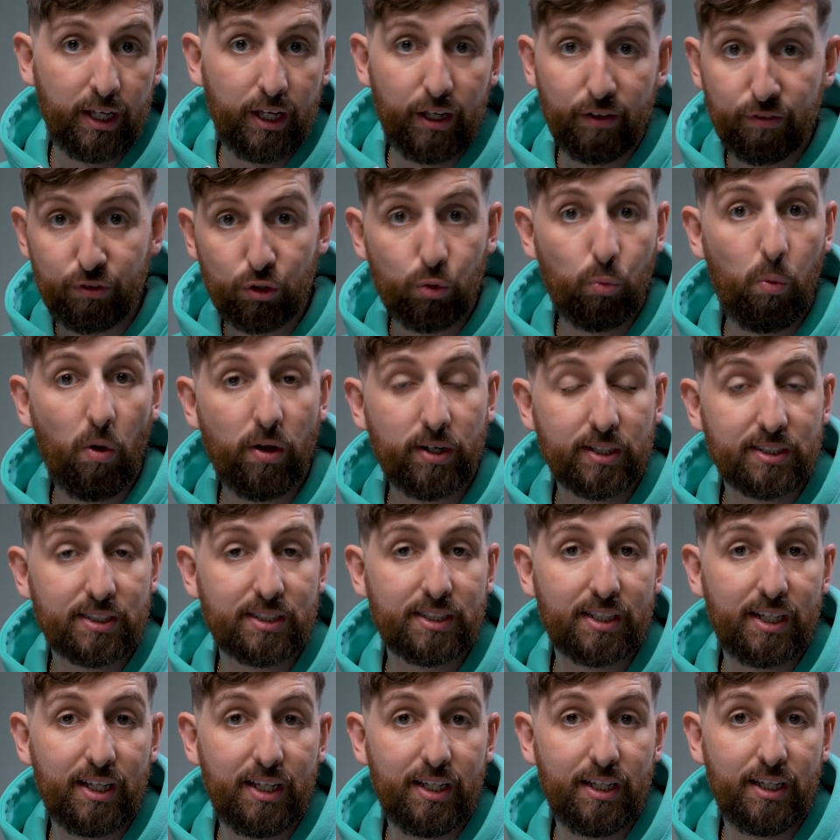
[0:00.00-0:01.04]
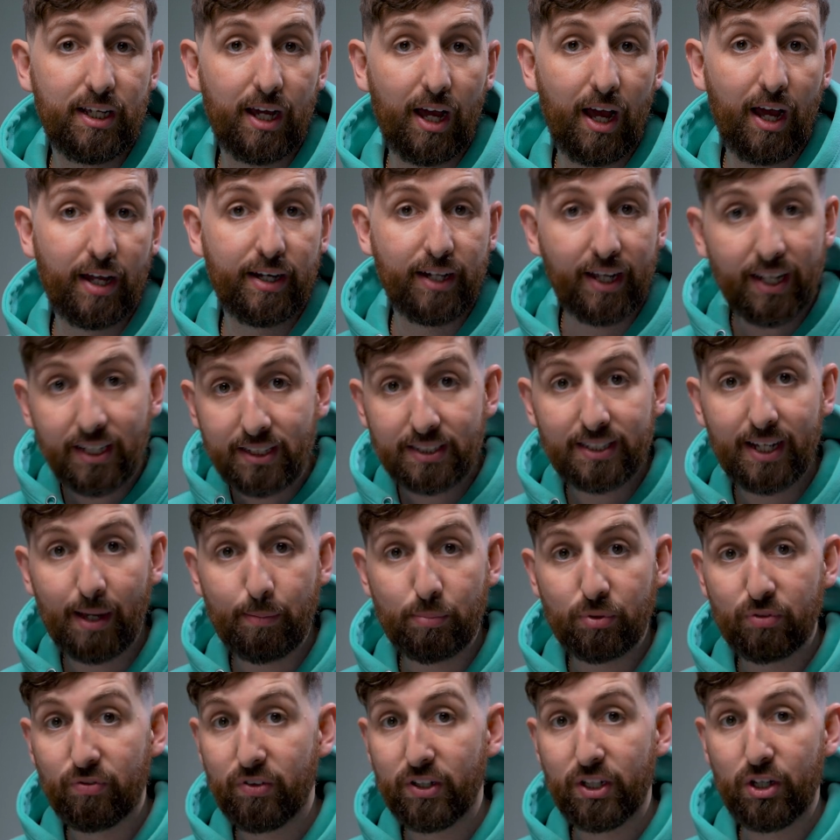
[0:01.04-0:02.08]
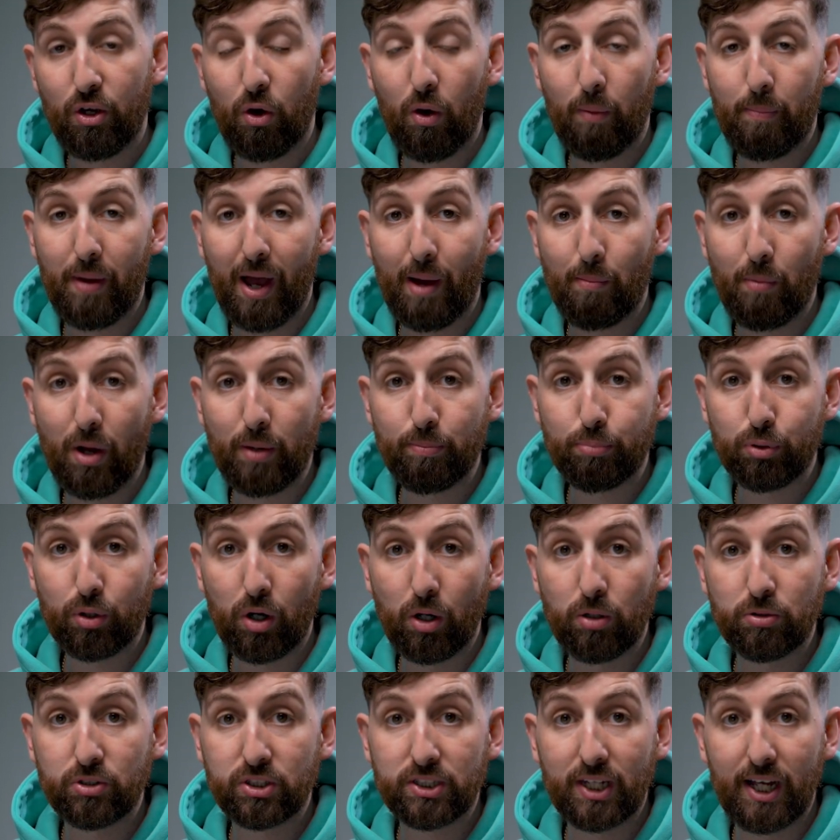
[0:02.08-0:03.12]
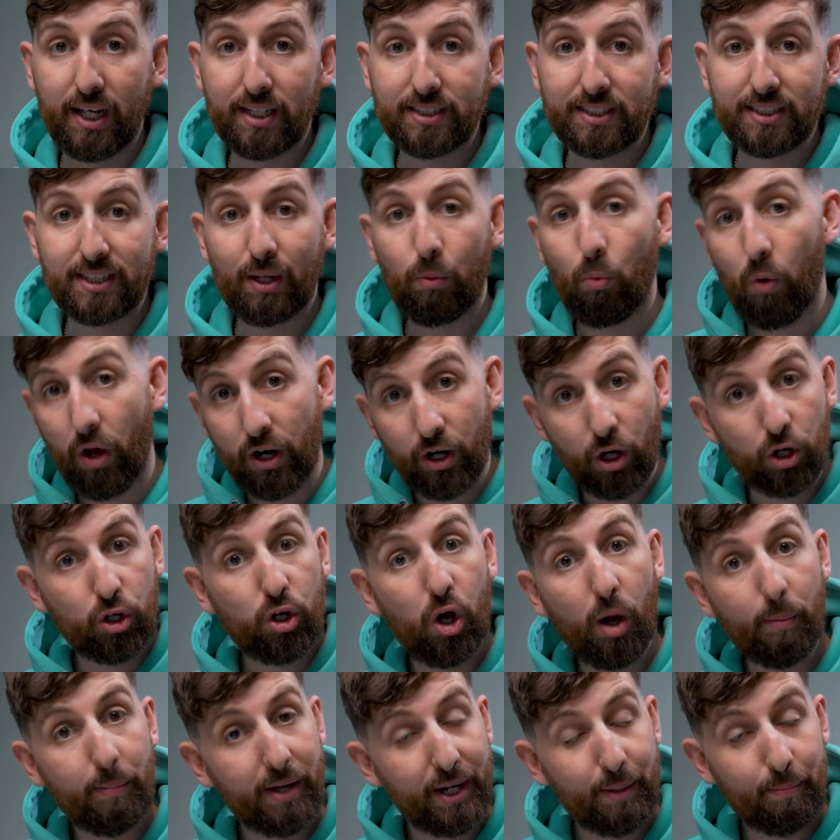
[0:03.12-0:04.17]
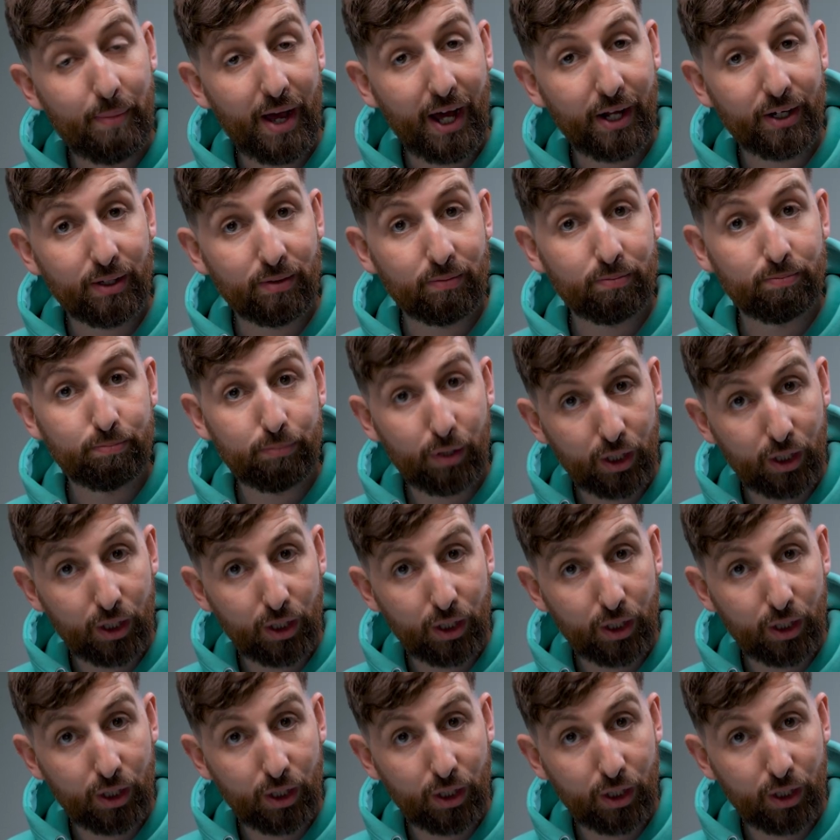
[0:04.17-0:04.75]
If you want to see an in-depth video about my process, then why not comment about it